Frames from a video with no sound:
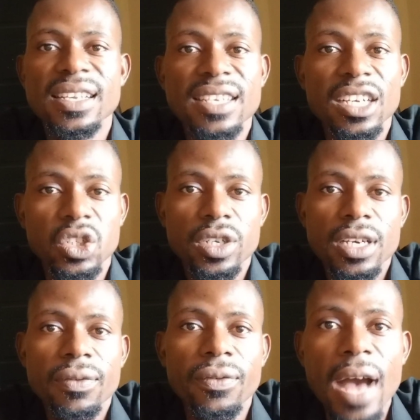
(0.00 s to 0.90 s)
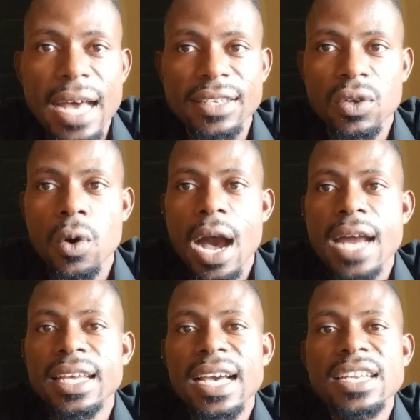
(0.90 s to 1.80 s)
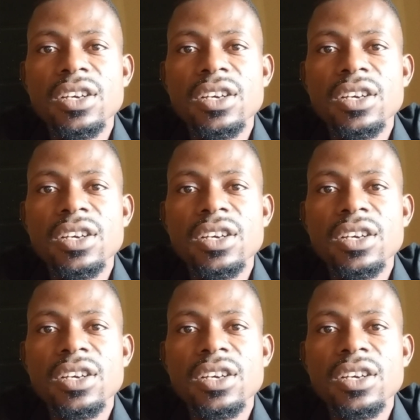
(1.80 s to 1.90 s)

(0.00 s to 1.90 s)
saturated fat, and they can